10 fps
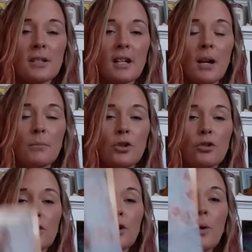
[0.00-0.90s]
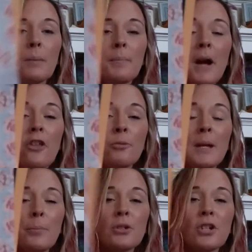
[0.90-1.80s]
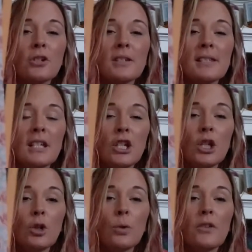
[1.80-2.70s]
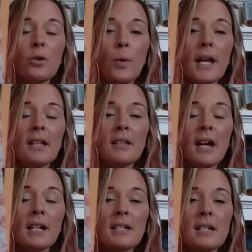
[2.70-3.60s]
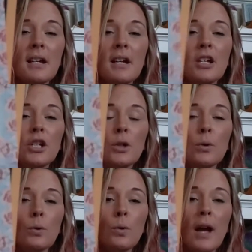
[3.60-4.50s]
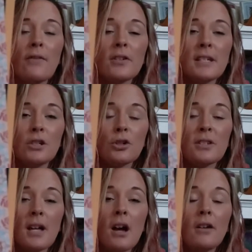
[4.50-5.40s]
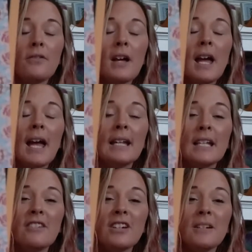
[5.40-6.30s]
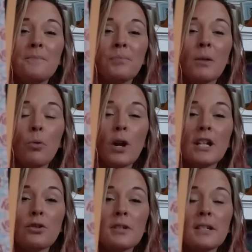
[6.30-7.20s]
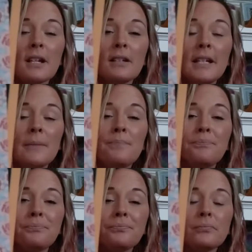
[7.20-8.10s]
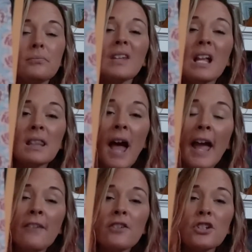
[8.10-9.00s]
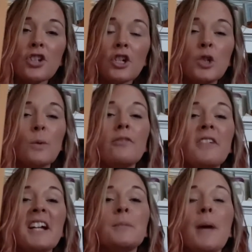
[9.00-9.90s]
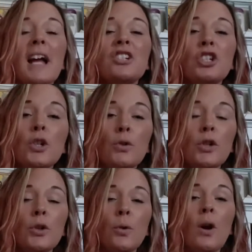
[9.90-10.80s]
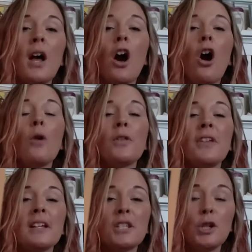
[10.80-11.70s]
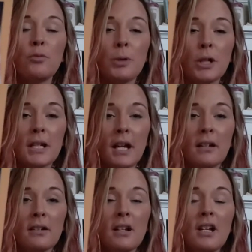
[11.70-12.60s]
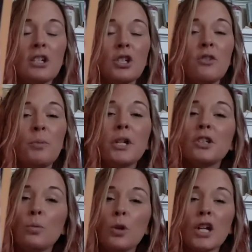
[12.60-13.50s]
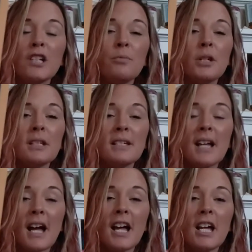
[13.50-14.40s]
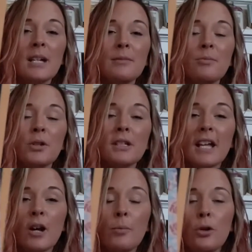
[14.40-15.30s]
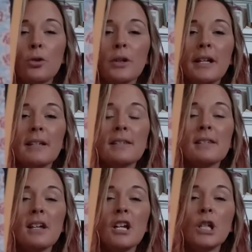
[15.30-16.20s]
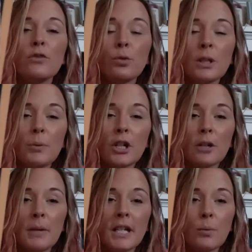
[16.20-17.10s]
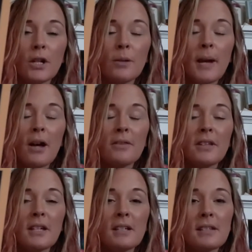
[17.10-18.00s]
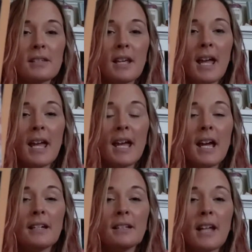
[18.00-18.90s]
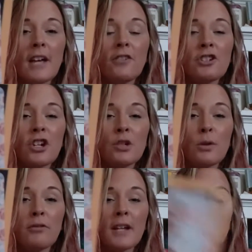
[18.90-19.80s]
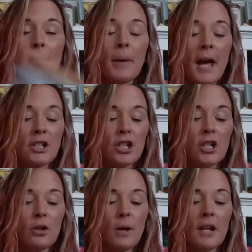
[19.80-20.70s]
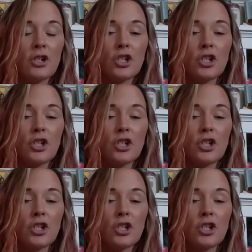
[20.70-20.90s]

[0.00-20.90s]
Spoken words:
to come true, and other people start to see you in the way that you have seen yourself. And even more interestingly, life starts to reflect back to you all the things that you've put in. So you've put in the work, you've put in the time, you've put in the elbow grease, you've really put your money where your mouth is, and life is starting to reflect that back to you and